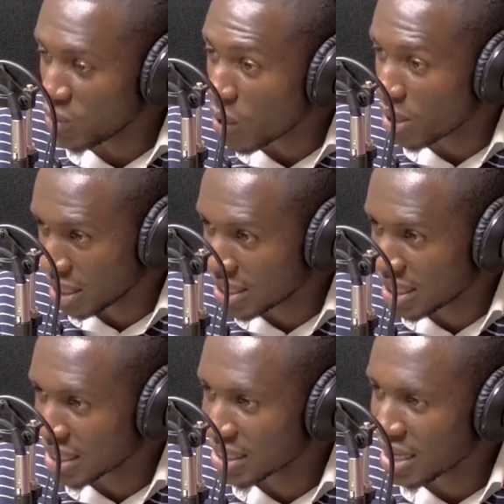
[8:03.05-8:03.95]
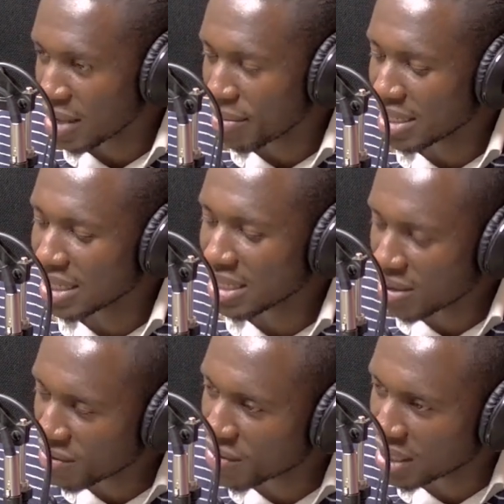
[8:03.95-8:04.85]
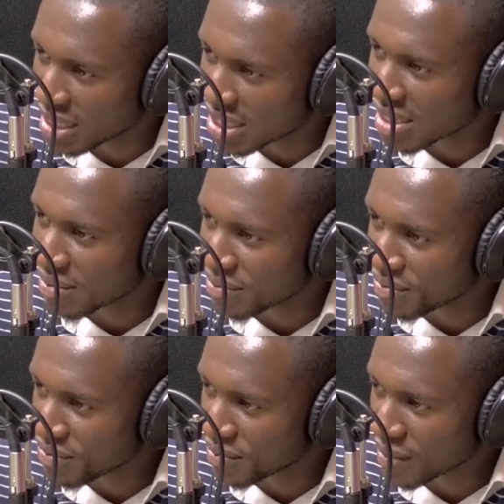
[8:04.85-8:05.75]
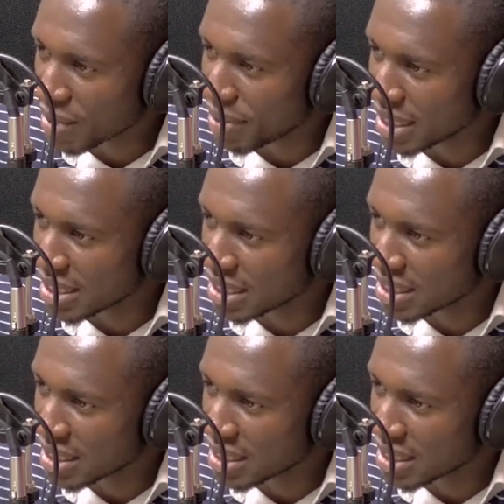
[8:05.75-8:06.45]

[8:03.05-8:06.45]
all these things, but in different places?